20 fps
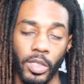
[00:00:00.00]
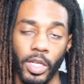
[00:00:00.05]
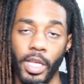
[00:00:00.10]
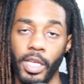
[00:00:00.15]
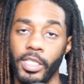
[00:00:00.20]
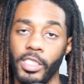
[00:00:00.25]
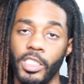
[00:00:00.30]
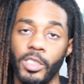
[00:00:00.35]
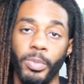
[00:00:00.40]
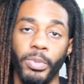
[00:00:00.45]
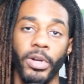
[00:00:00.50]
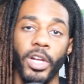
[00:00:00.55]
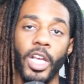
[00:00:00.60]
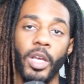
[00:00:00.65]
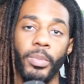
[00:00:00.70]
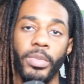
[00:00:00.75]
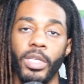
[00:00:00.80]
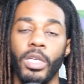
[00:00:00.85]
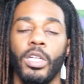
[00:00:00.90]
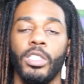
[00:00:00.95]
that it can
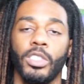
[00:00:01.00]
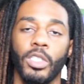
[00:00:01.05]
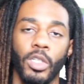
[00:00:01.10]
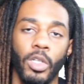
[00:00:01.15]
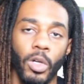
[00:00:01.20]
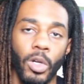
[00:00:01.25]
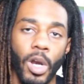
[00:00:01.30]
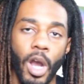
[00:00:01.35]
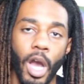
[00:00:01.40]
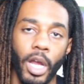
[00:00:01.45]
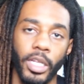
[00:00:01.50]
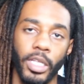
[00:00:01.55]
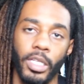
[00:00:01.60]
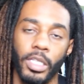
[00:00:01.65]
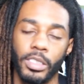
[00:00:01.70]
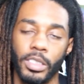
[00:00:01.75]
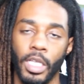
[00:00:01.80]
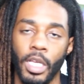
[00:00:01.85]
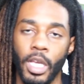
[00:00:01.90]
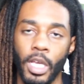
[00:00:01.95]
spread beyond your core
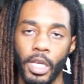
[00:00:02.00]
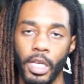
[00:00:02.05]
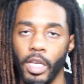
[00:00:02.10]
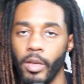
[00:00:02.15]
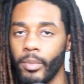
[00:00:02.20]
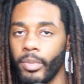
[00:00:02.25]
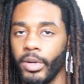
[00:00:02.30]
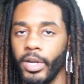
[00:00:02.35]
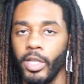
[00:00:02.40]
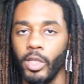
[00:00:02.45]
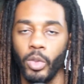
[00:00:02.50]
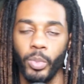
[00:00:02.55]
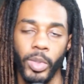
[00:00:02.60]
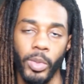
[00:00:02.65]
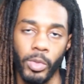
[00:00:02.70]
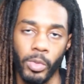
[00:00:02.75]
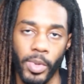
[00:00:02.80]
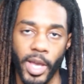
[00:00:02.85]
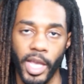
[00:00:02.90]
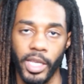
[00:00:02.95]
audience and bring new
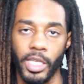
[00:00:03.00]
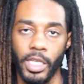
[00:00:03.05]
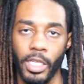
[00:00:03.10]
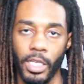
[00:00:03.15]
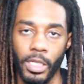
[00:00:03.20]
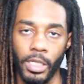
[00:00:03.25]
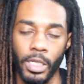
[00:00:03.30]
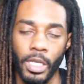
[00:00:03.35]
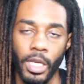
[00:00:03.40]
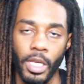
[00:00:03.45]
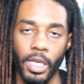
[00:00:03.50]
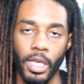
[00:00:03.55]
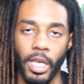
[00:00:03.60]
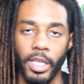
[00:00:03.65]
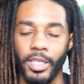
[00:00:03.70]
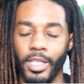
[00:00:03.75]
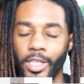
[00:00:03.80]
people back in. And